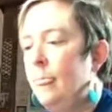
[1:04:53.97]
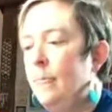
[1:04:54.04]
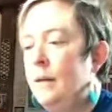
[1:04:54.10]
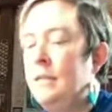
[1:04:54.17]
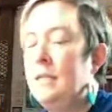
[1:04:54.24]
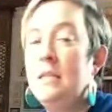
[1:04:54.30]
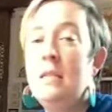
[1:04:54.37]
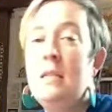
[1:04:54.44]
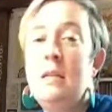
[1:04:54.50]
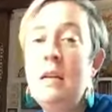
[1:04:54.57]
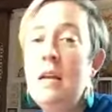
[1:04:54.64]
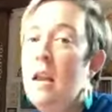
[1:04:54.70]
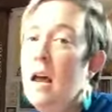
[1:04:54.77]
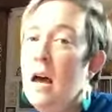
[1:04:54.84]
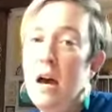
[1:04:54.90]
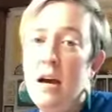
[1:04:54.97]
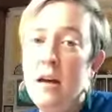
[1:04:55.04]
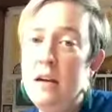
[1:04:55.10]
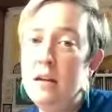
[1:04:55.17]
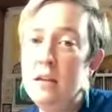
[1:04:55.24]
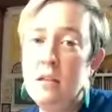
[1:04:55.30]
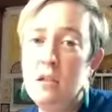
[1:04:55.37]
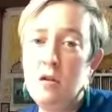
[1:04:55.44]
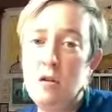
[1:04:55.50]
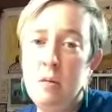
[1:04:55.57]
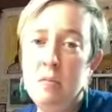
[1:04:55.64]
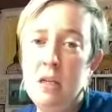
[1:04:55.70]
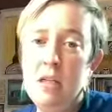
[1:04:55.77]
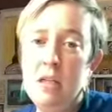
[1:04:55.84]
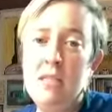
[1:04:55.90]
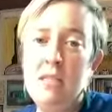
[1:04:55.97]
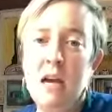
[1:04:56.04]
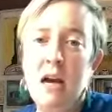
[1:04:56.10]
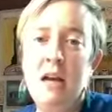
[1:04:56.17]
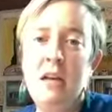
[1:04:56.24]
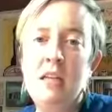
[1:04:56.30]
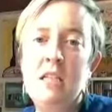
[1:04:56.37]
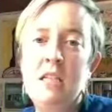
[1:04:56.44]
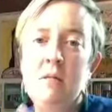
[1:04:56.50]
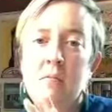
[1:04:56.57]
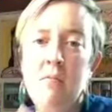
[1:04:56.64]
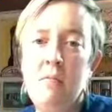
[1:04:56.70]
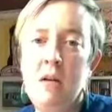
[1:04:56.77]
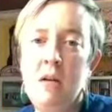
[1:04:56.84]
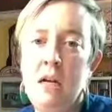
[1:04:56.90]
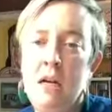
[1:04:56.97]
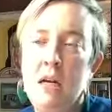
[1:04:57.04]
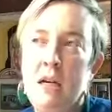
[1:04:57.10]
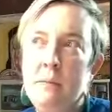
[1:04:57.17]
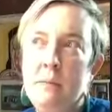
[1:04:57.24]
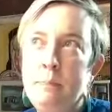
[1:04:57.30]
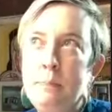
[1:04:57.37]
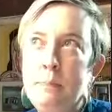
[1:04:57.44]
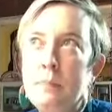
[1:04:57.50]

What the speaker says: This is not extremely sized, meaning